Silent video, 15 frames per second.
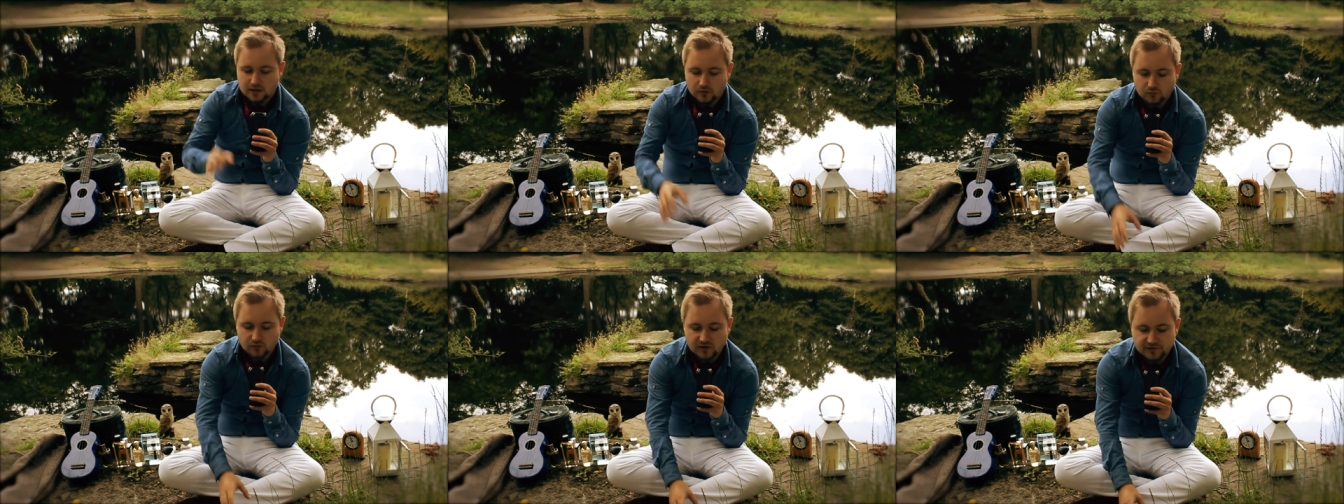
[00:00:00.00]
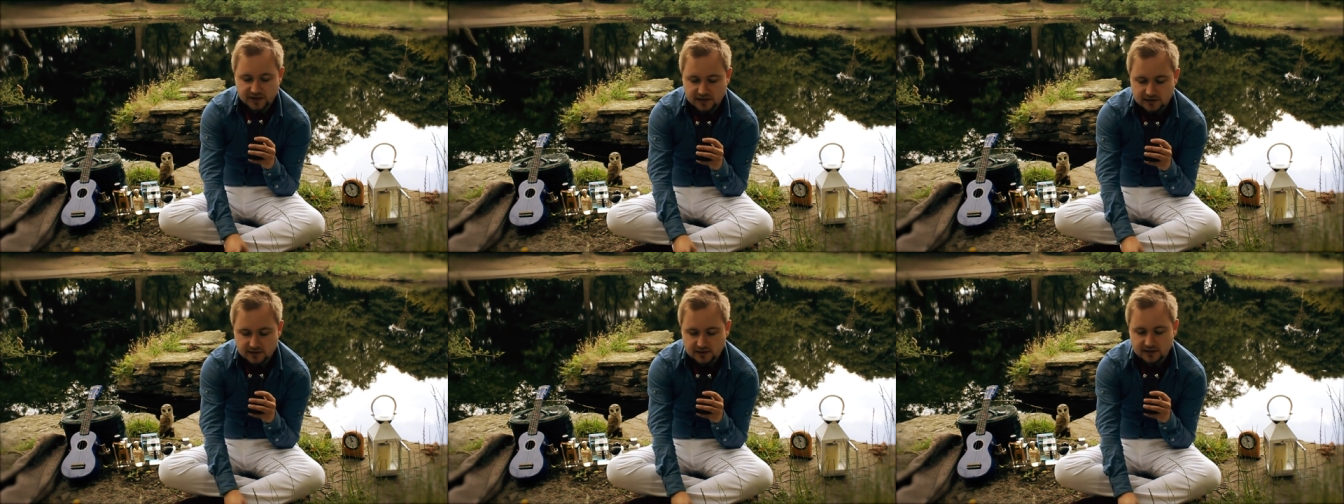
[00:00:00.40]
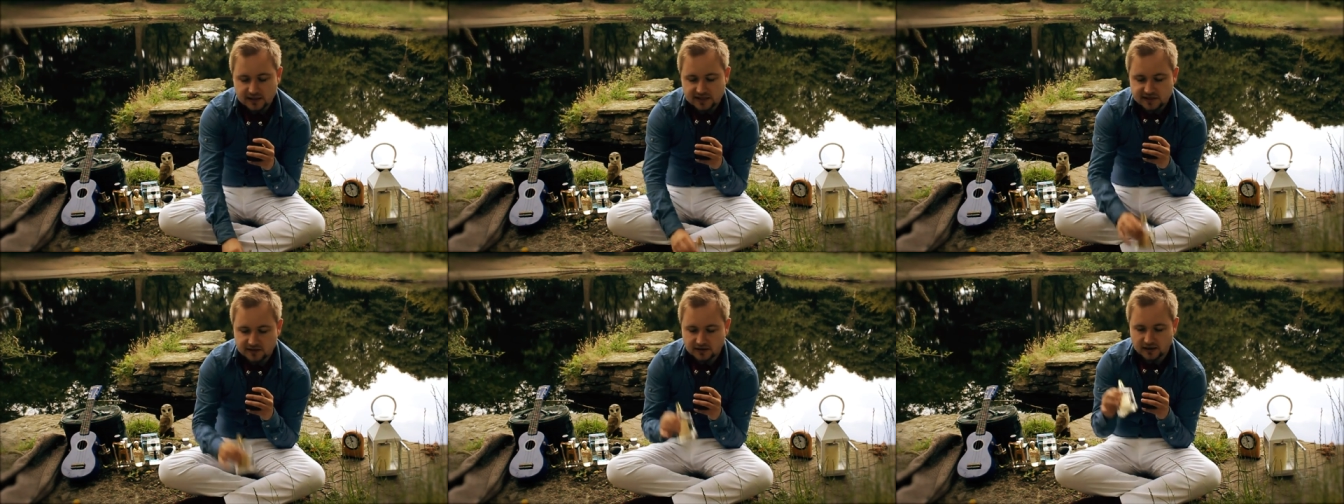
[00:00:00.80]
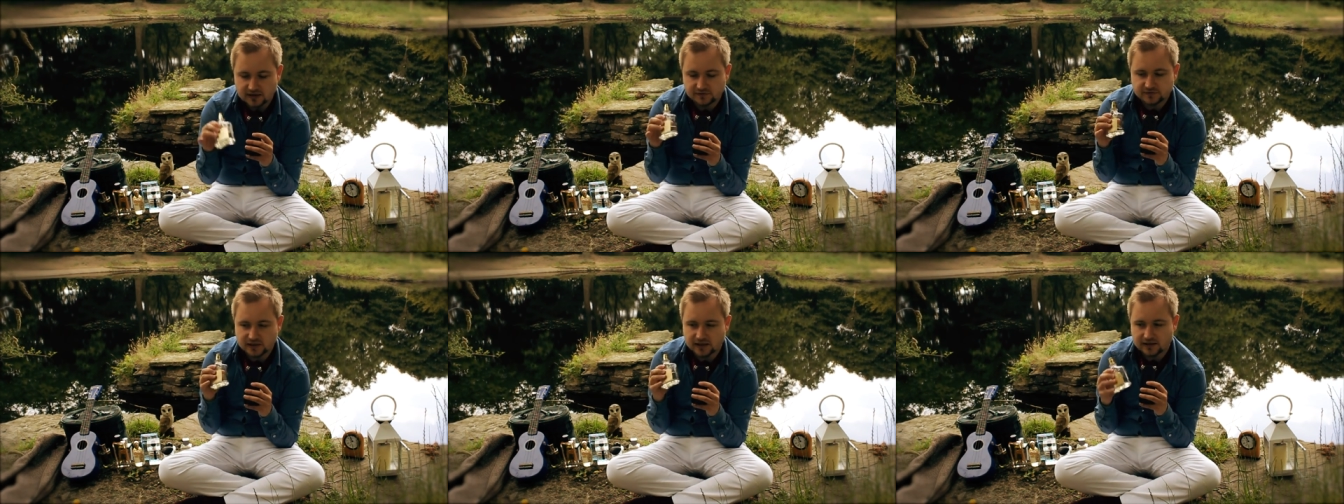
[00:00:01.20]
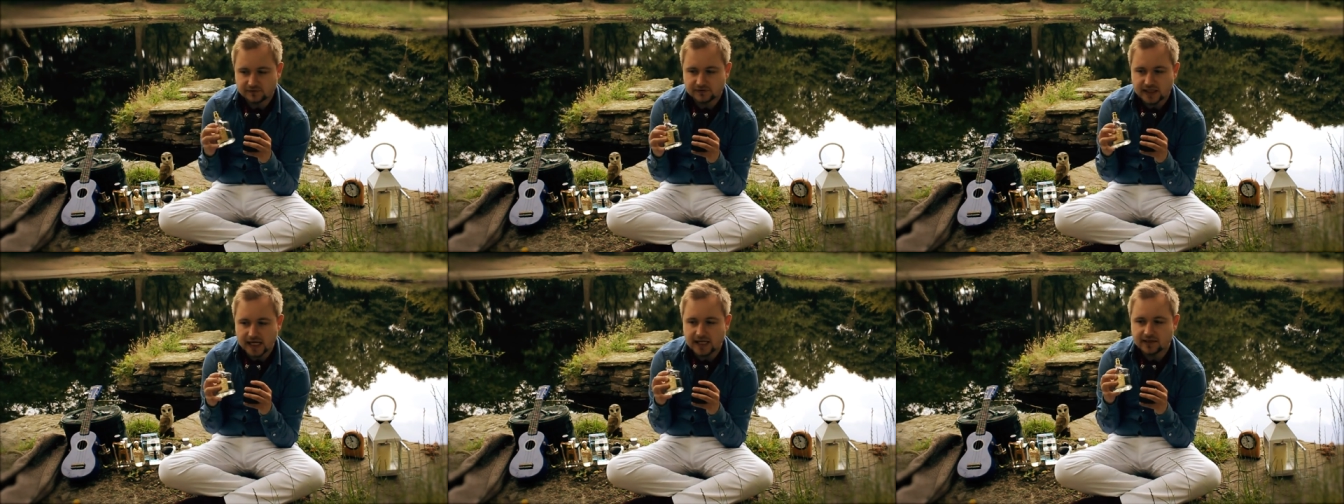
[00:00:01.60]
within this that I have I have
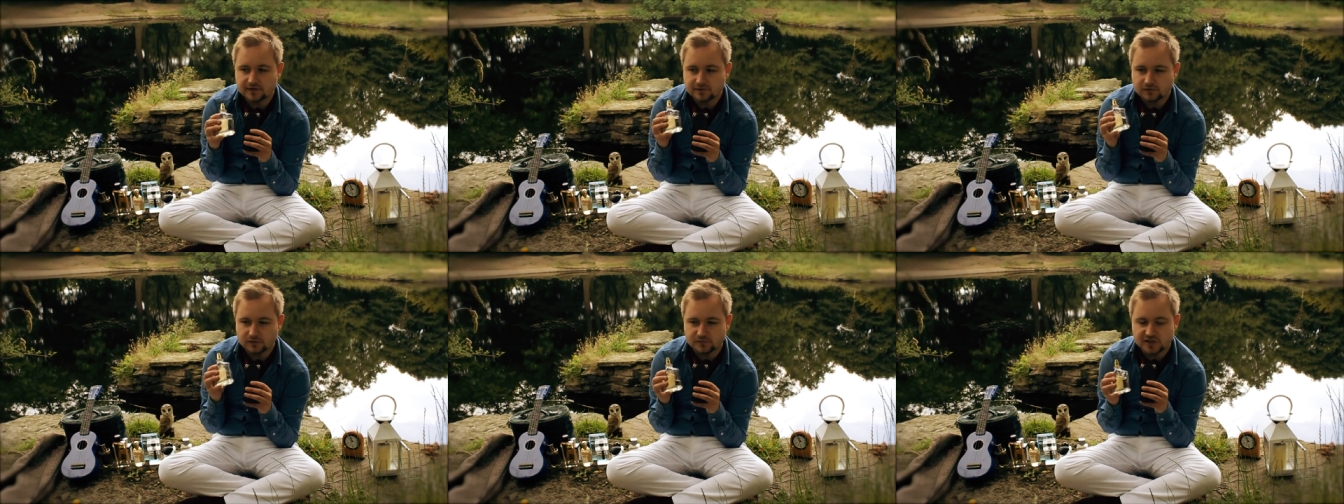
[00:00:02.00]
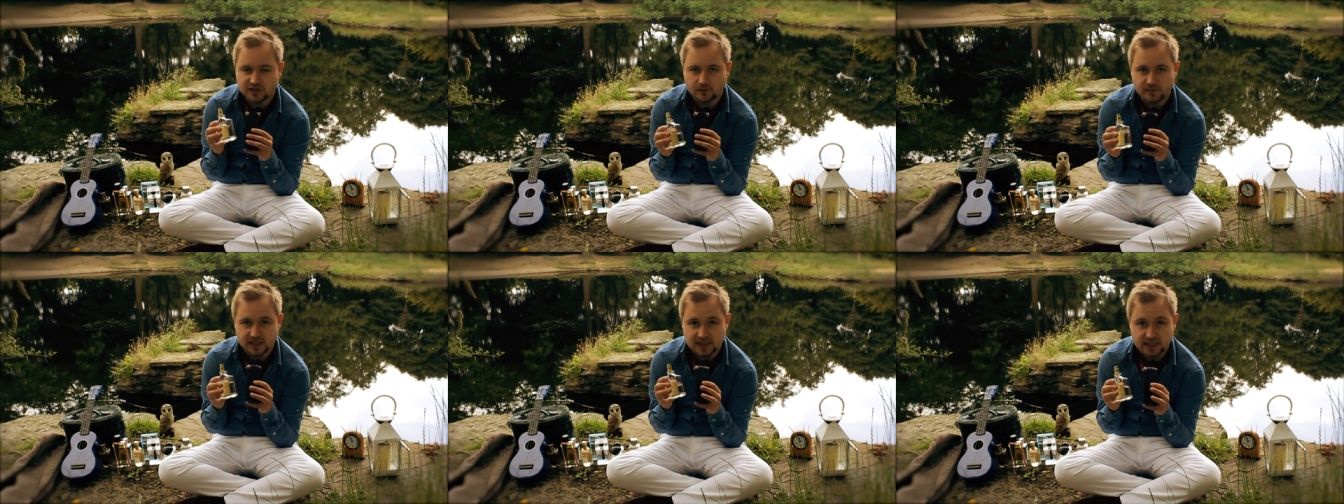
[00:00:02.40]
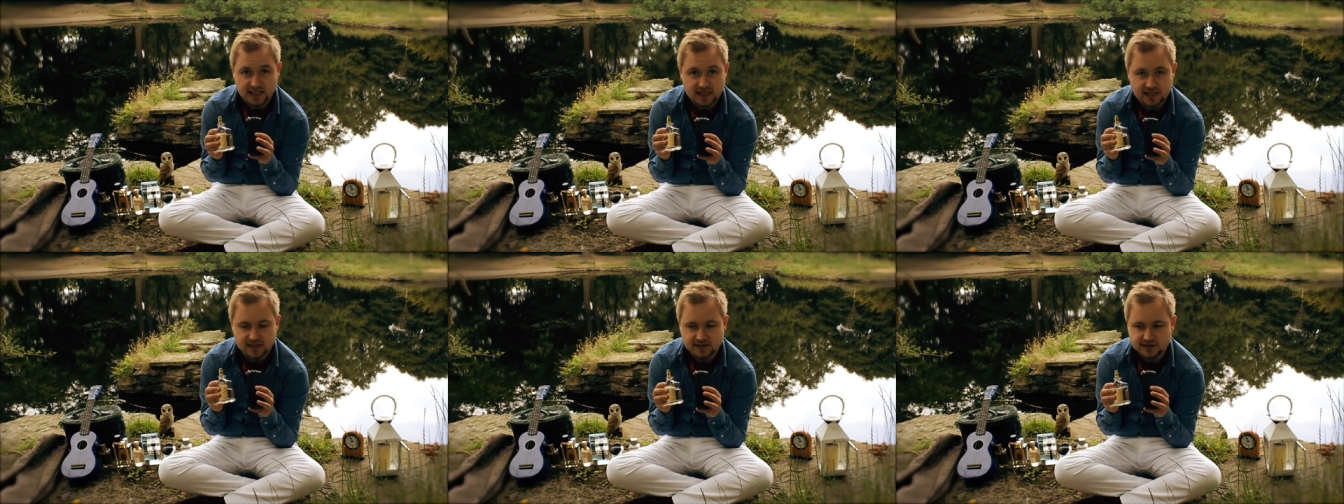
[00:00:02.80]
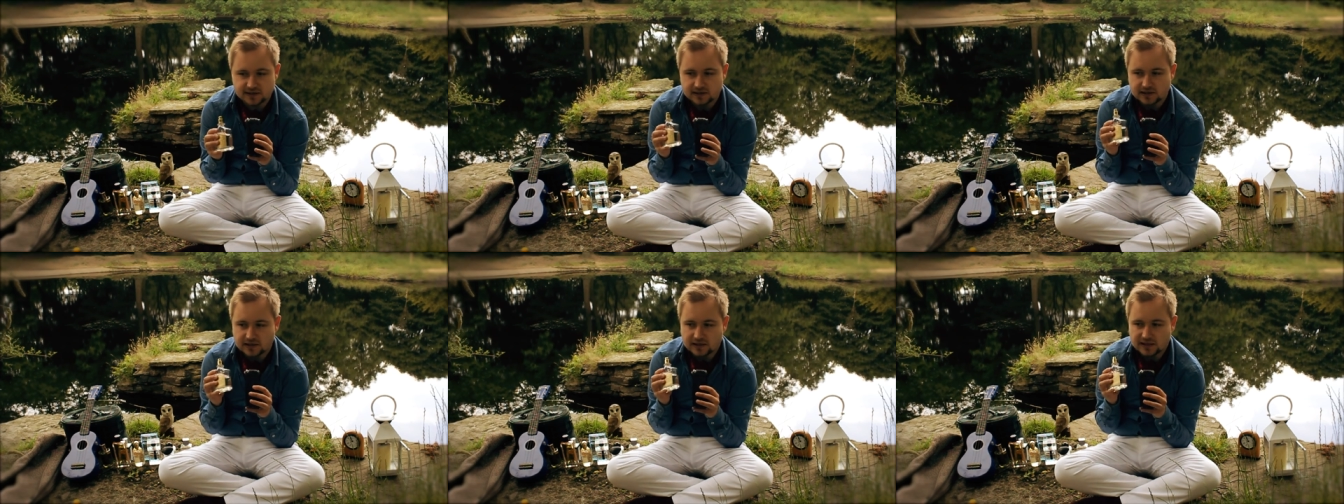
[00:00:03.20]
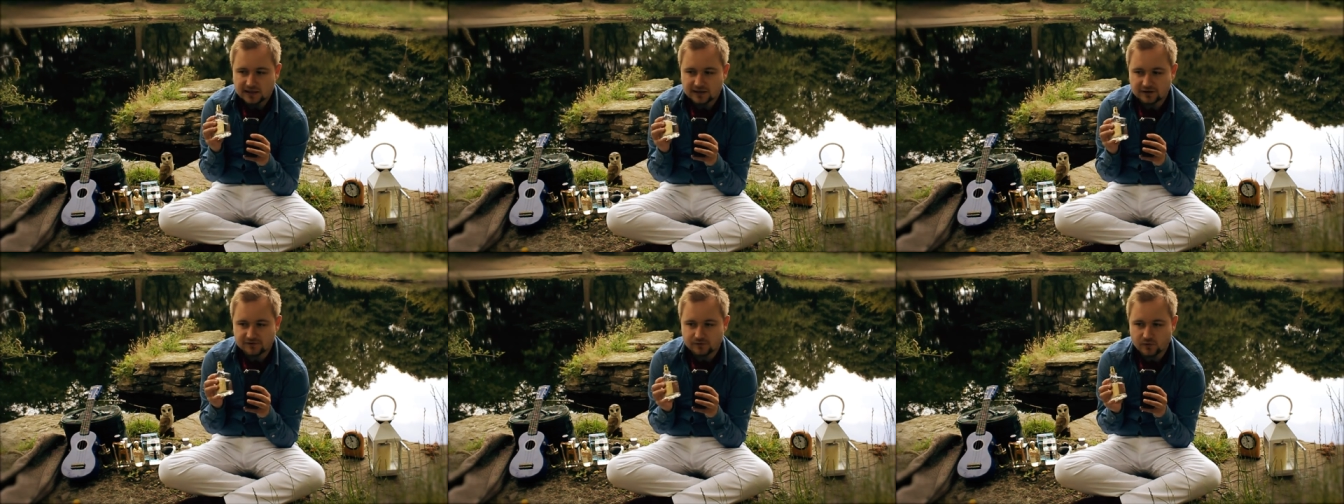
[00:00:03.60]
gained from so many years
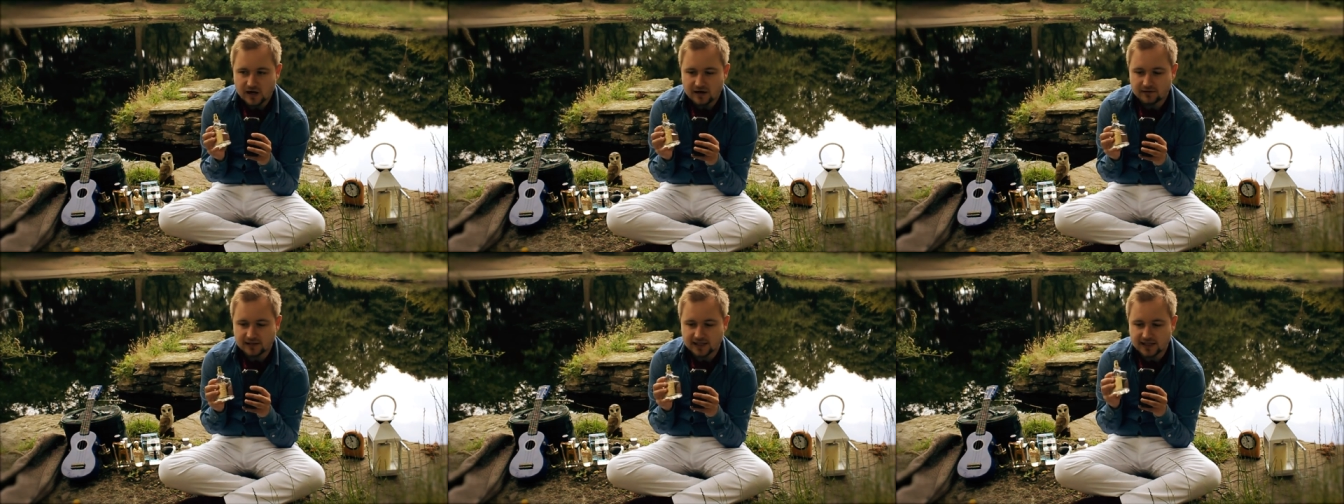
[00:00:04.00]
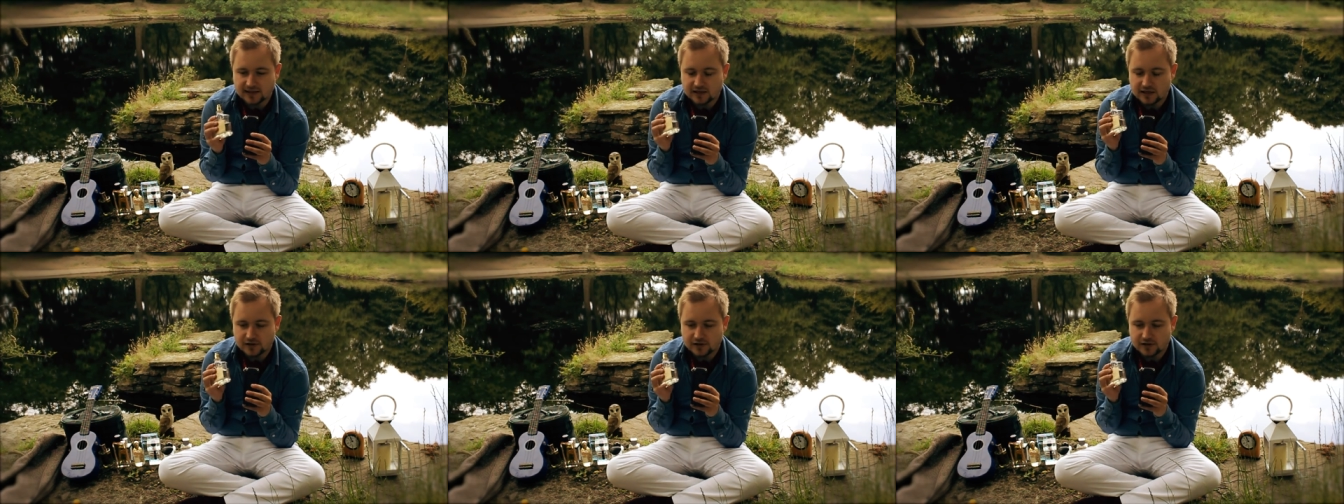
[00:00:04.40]
of wearing it.